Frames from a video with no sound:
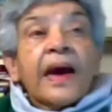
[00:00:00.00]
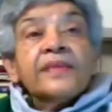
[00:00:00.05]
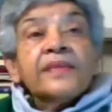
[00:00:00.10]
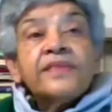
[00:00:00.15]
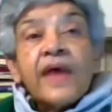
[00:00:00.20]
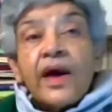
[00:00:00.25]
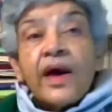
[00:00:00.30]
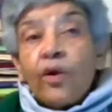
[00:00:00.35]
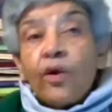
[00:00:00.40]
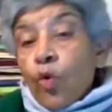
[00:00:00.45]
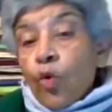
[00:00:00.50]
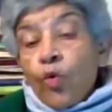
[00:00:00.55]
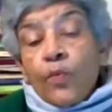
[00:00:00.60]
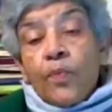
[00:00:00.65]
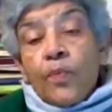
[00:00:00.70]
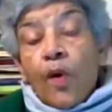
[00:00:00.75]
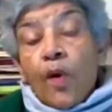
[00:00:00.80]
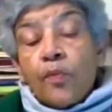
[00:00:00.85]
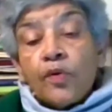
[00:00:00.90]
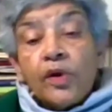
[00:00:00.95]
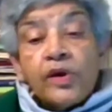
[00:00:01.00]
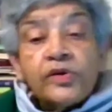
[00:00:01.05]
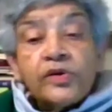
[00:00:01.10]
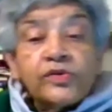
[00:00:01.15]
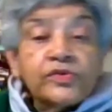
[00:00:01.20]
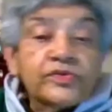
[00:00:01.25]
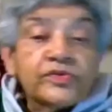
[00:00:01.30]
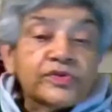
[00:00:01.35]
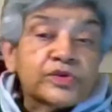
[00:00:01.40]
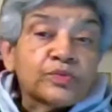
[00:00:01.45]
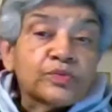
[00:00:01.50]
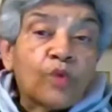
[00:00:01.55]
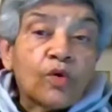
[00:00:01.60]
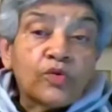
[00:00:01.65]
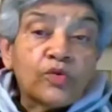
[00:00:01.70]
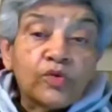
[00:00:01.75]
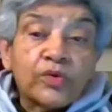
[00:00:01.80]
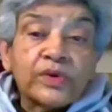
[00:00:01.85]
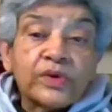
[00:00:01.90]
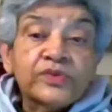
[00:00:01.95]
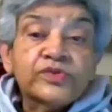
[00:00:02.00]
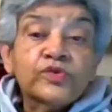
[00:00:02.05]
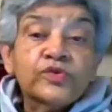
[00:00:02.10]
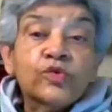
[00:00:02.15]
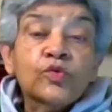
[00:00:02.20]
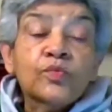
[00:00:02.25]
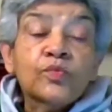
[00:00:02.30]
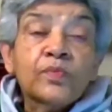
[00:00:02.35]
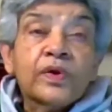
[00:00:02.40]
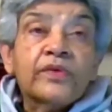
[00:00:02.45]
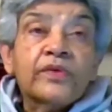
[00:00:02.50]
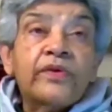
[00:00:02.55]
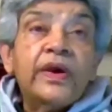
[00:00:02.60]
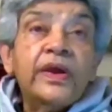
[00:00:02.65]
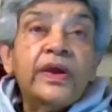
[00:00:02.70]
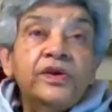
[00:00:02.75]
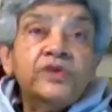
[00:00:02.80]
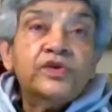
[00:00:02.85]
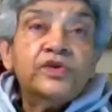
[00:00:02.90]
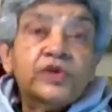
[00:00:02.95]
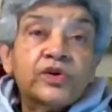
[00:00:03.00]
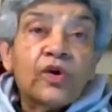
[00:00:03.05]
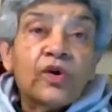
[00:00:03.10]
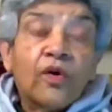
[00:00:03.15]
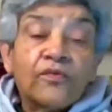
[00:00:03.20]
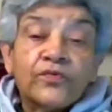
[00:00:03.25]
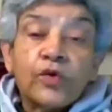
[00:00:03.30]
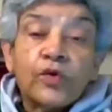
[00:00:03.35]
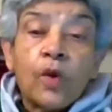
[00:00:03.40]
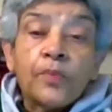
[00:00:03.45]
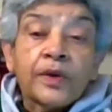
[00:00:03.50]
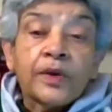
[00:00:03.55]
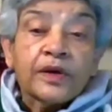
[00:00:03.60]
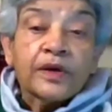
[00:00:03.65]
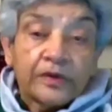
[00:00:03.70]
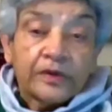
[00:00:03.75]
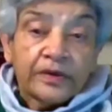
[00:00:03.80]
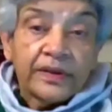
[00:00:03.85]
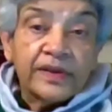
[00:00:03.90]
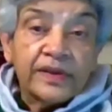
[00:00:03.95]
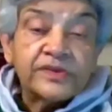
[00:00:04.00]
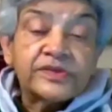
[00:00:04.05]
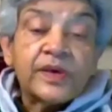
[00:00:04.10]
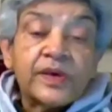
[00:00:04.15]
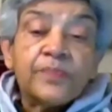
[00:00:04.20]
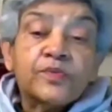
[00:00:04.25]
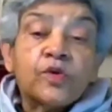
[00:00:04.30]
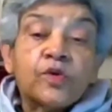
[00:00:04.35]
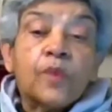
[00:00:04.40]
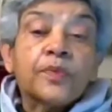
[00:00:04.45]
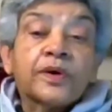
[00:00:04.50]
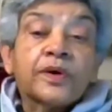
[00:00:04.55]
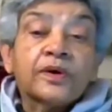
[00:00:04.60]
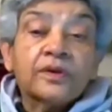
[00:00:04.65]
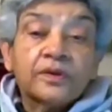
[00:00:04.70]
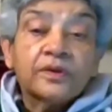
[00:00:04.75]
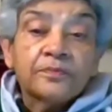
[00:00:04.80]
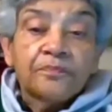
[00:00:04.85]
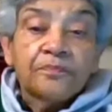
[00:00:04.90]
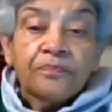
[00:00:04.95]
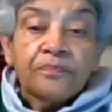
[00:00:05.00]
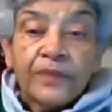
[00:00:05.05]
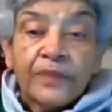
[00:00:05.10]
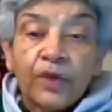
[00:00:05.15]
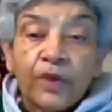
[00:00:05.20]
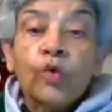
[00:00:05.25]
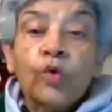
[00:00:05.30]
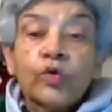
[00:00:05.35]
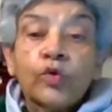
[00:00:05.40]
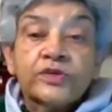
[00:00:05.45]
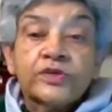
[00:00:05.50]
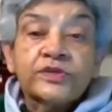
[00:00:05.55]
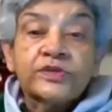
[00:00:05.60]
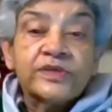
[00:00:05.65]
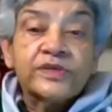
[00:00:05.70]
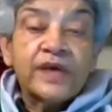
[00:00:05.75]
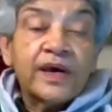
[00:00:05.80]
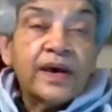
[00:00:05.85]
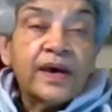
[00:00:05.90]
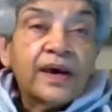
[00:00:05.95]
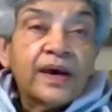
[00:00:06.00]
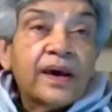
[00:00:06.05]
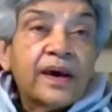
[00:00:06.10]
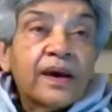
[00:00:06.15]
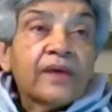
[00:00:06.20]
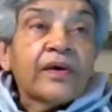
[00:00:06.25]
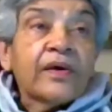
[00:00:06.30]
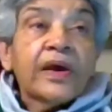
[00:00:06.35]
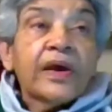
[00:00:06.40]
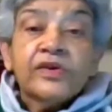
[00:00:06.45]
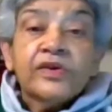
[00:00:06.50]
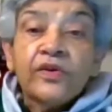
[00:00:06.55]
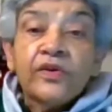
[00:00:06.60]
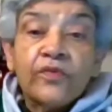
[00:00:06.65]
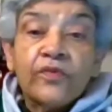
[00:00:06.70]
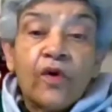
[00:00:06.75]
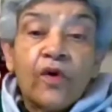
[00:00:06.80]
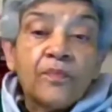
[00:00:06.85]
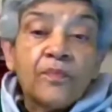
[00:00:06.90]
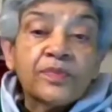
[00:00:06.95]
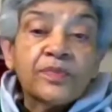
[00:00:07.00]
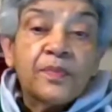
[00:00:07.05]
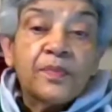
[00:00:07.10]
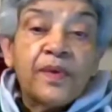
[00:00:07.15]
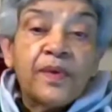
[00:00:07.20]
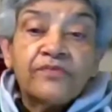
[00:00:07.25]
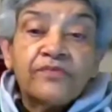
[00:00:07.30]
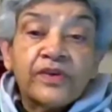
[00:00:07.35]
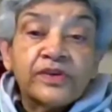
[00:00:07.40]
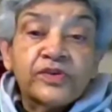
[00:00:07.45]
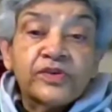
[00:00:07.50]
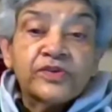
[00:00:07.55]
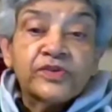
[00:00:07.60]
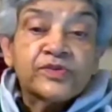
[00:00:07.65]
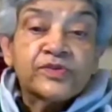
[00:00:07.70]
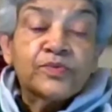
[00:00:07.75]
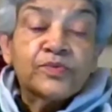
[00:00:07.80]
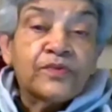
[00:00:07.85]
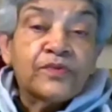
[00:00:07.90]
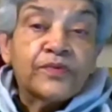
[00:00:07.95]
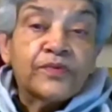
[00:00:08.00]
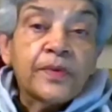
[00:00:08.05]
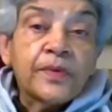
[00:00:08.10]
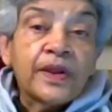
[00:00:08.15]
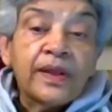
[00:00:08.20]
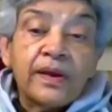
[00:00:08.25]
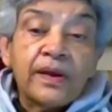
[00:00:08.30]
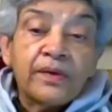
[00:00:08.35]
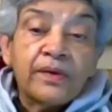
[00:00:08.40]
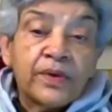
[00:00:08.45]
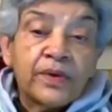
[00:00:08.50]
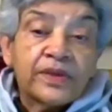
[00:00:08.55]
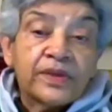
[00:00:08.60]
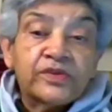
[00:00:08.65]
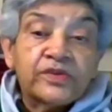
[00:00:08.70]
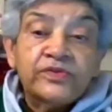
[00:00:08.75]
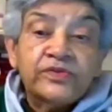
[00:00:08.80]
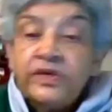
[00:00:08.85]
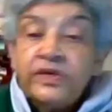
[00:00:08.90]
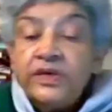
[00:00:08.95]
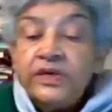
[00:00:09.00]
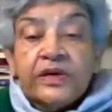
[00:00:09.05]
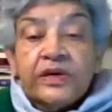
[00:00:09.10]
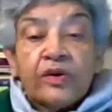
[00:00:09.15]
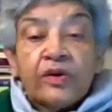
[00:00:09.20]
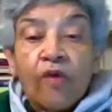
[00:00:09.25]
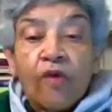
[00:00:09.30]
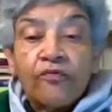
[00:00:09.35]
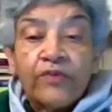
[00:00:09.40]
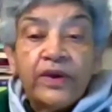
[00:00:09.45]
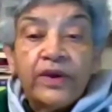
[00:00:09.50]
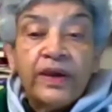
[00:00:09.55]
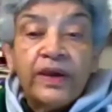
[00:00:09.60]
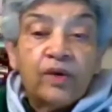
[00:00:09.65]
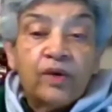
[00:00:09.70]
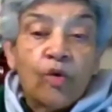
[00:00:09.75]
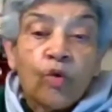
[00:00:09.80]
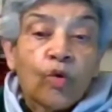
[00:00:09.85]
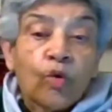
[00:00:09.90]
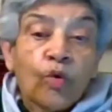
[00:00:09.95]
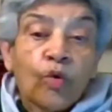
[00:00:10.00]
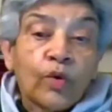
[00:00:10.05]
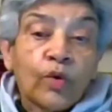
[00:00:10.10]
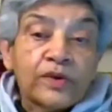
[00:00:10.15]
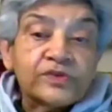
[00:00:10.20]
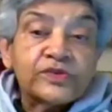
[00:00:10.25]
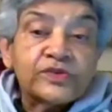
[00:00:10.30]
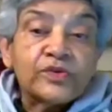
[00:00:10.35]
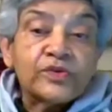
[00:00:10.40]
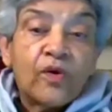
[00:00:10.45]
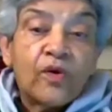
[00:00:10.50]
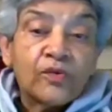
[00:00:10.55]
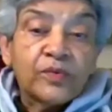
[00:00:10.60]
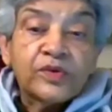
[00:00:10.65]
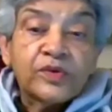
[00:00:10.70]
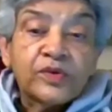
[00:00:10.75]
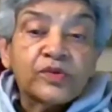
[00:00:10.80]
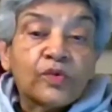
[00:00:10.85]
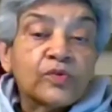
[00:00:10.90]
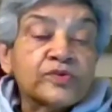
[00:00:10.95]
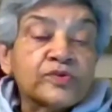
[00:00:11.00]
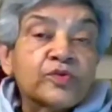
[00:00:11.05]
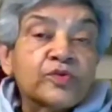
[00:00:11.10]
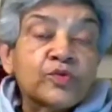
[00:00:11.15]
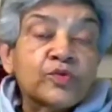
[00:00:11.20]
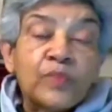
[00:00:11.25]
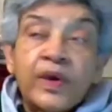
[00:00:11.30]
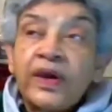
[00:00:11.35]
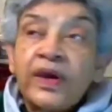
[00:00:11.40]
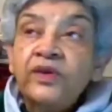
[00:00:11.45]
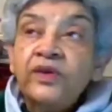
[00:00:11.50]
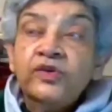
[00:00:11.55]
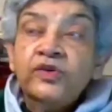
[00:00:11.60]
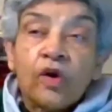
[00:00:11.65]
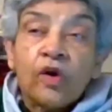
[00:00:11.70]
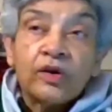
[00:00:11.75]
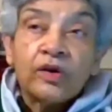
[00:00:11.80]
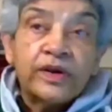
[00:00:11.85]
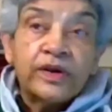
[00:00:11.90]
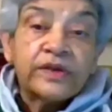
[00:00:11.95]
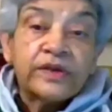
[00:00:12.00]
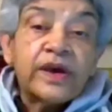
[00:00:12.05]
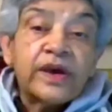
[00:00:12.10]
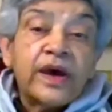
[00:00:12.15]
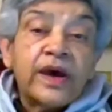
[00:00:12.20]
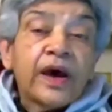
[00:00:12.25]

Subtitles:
Their own populations want to consume a range of tropical and subtropical goods, ranging from the beverages we're familiar with, tea, coffee, cocoa, and so on, which goes into making chocolate,